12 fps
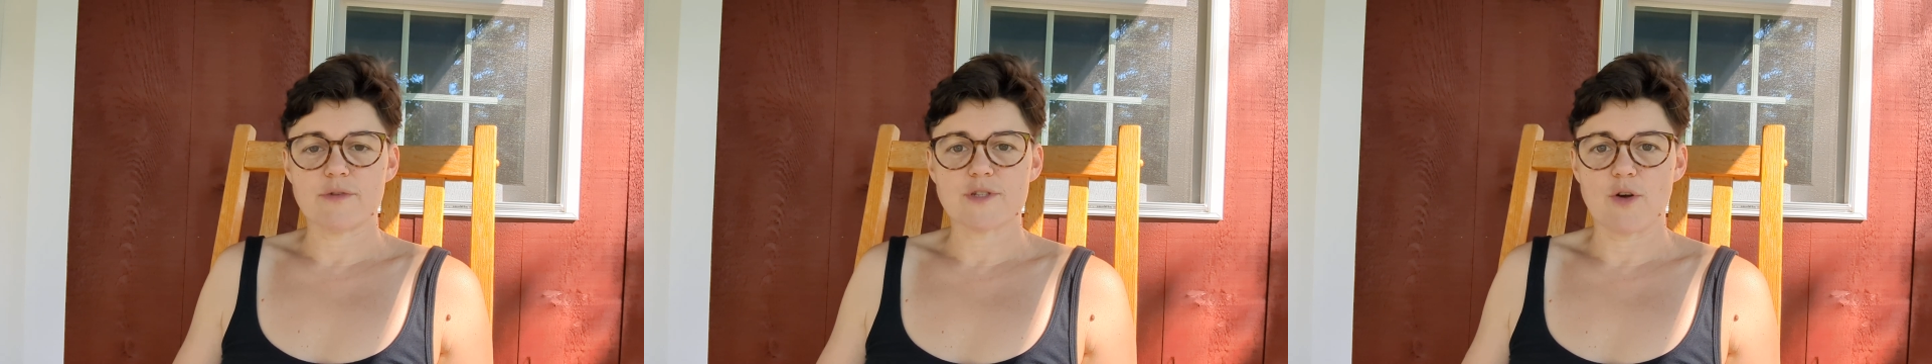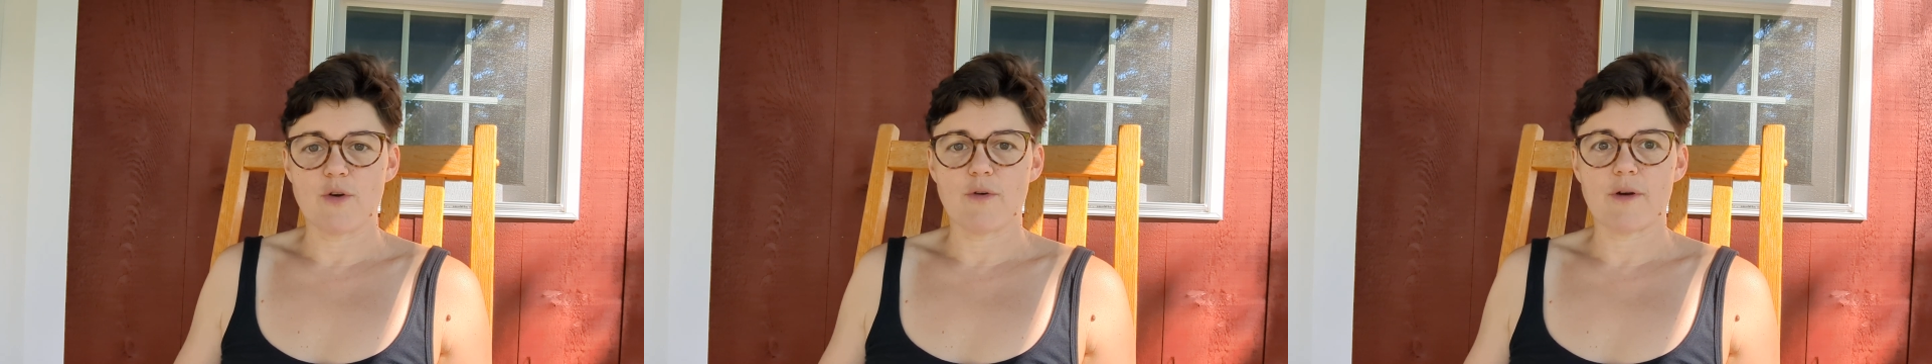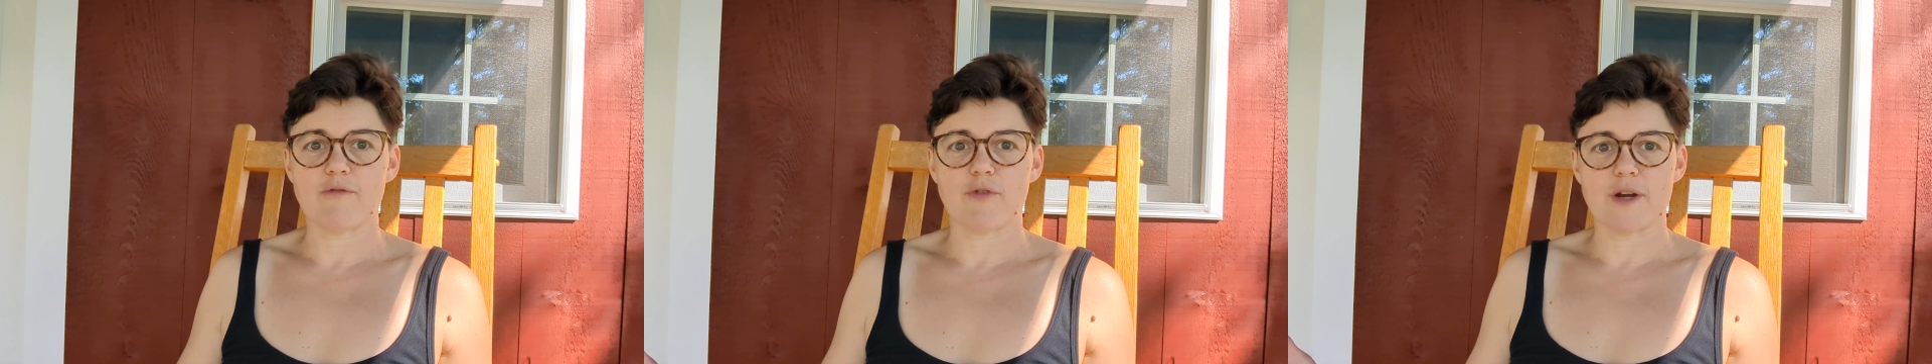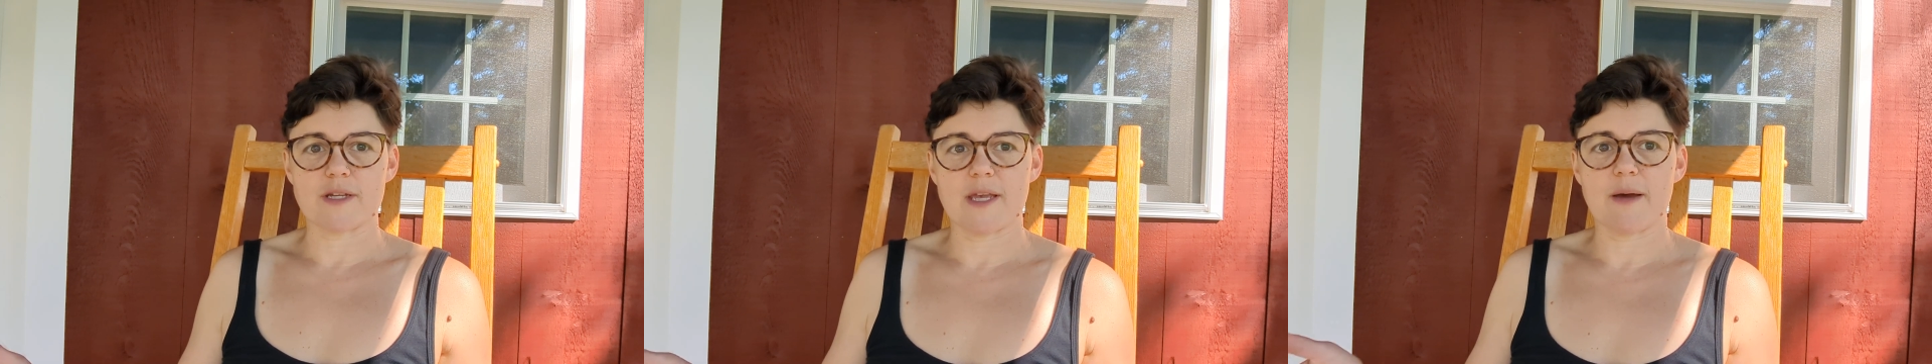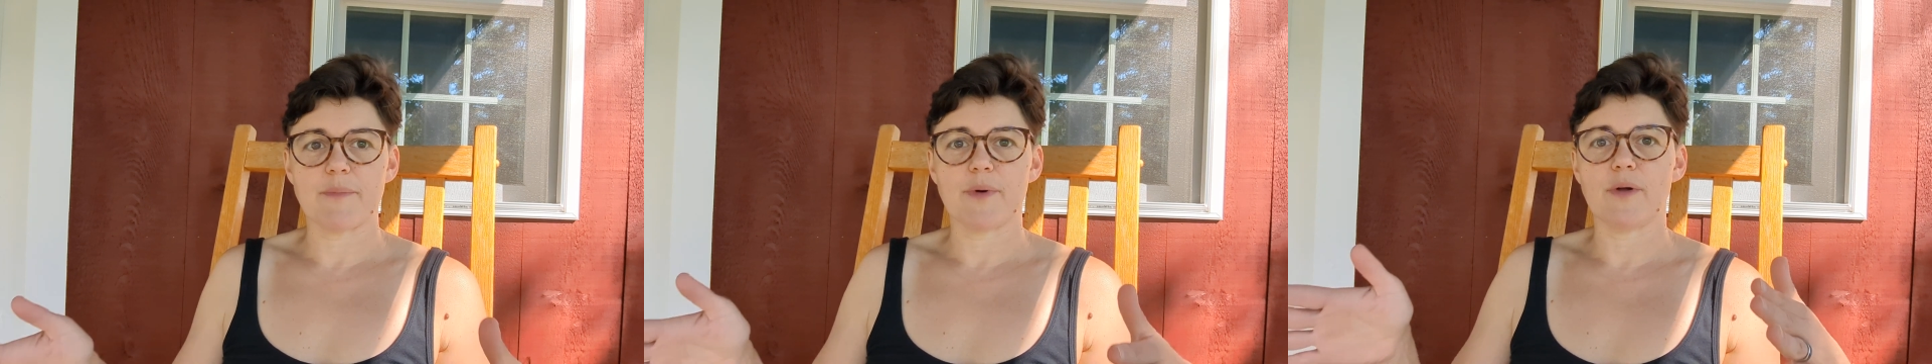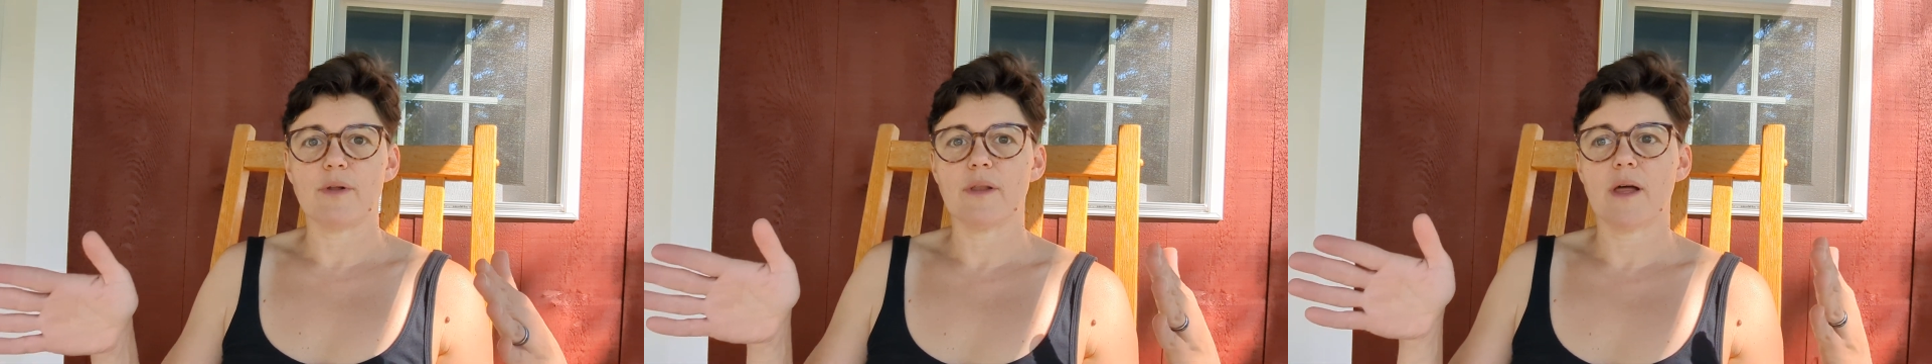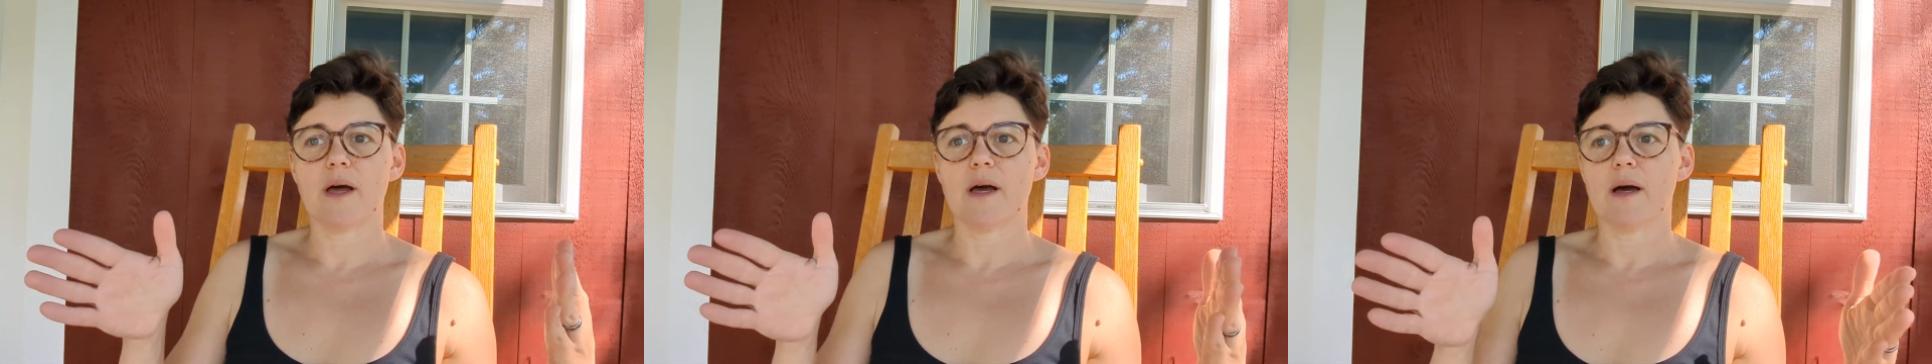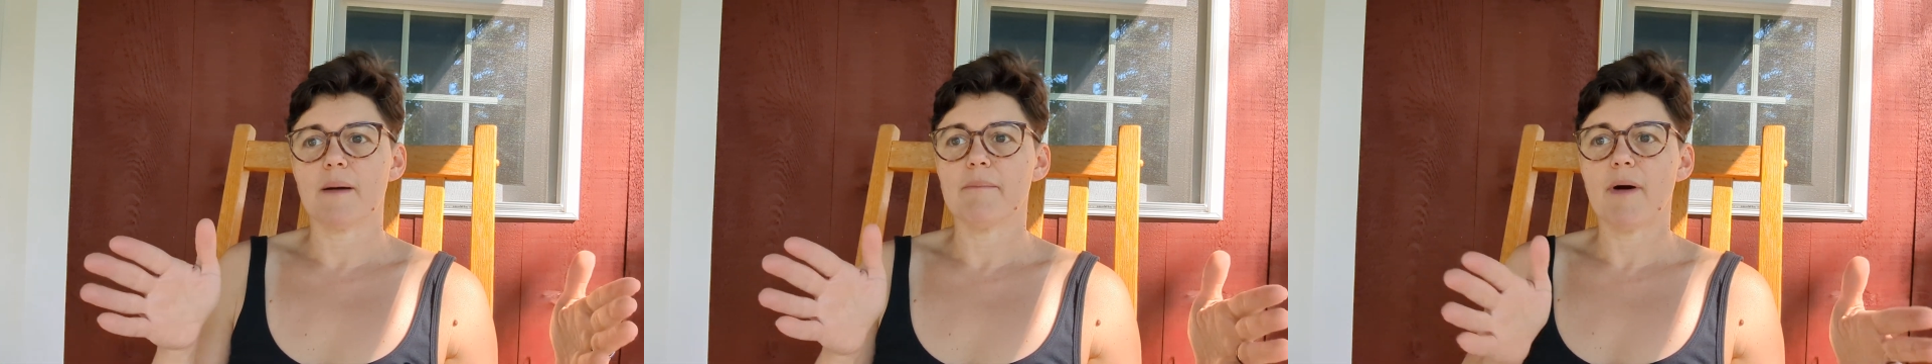So, for example,
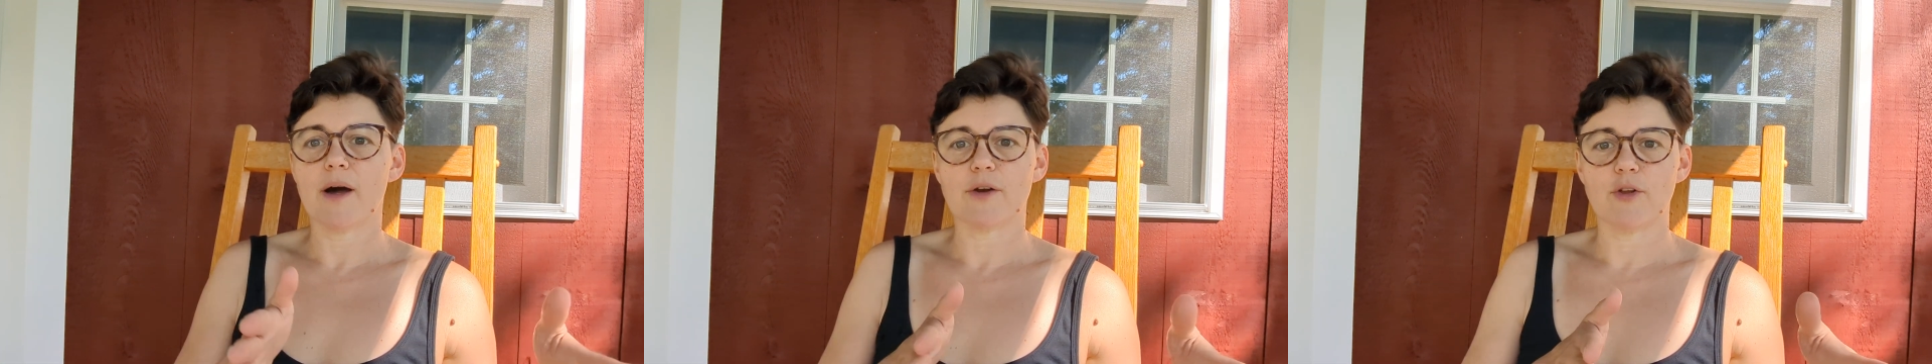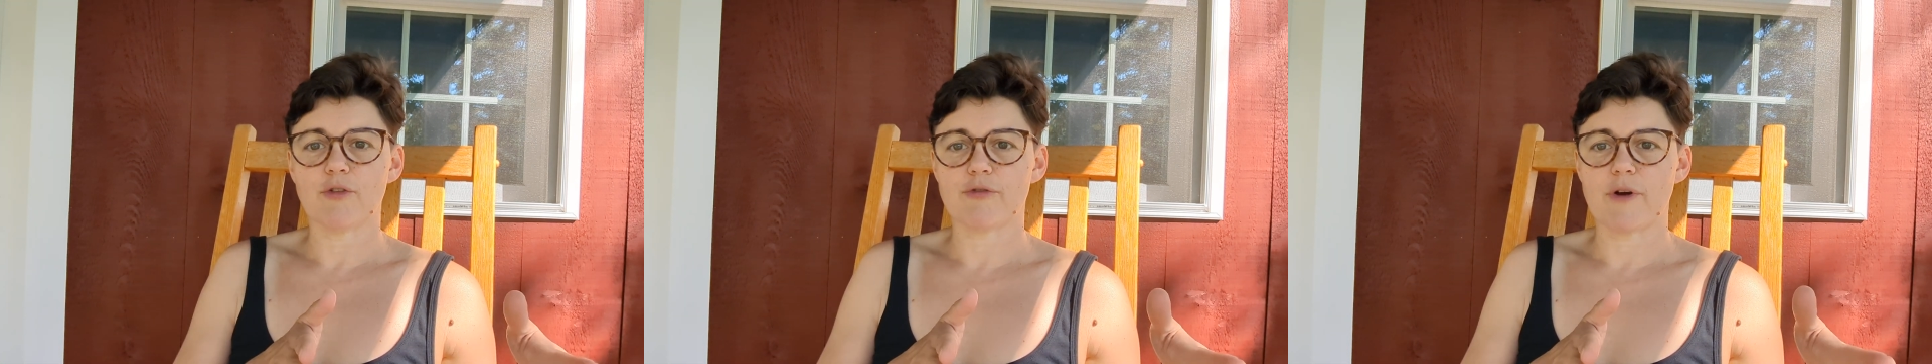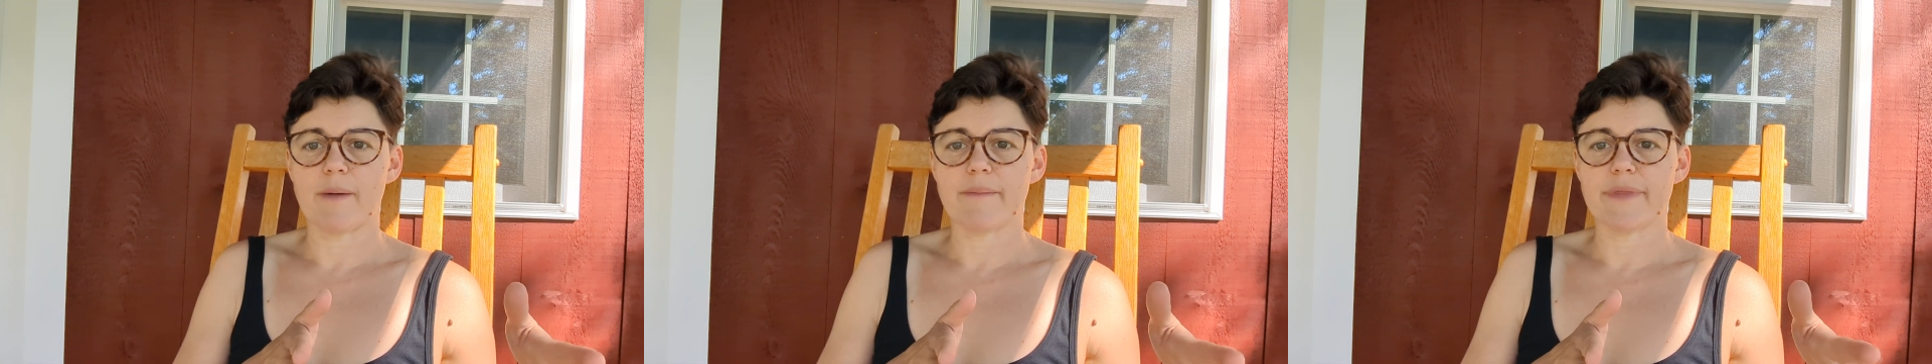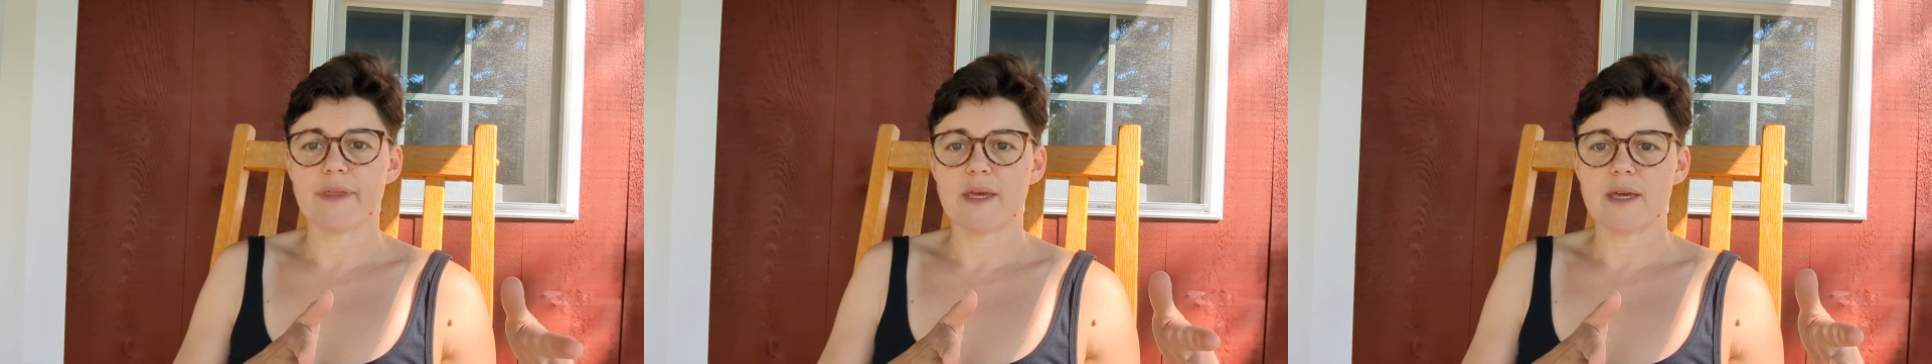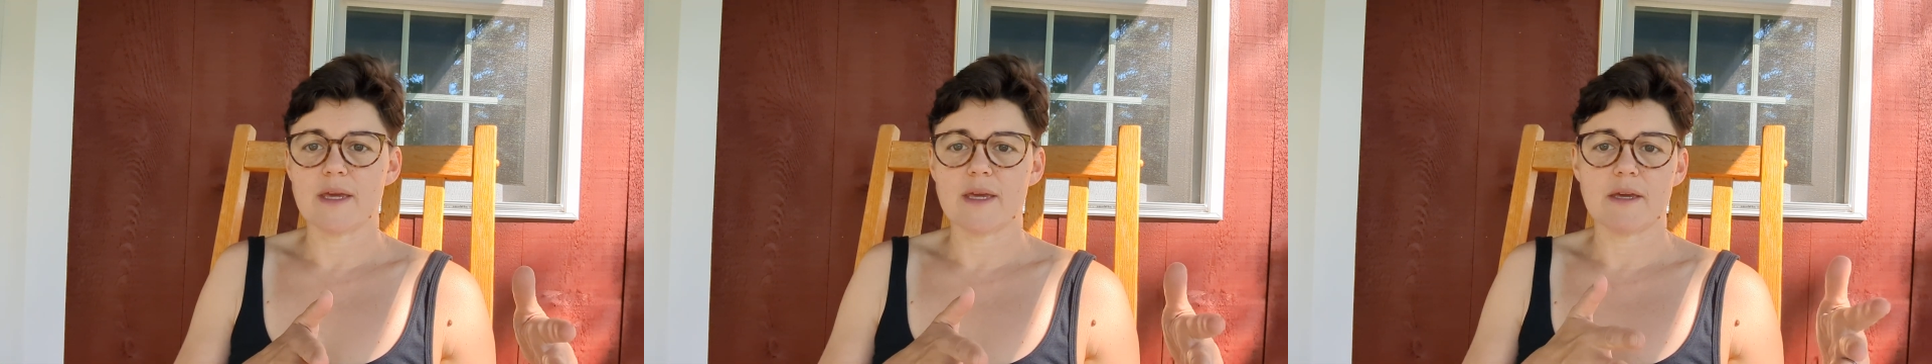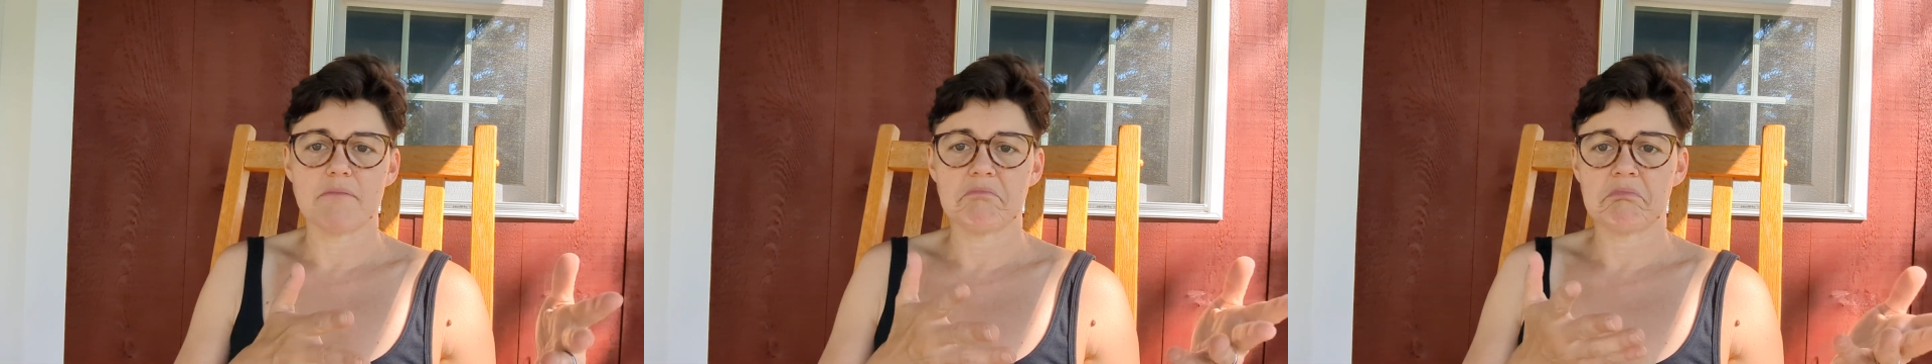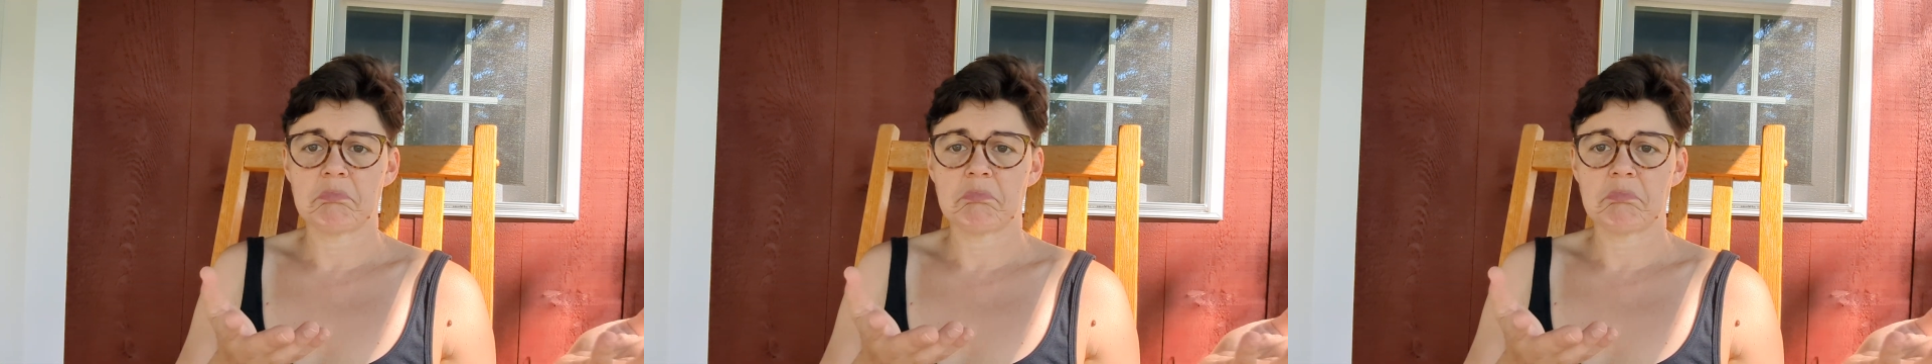a model from the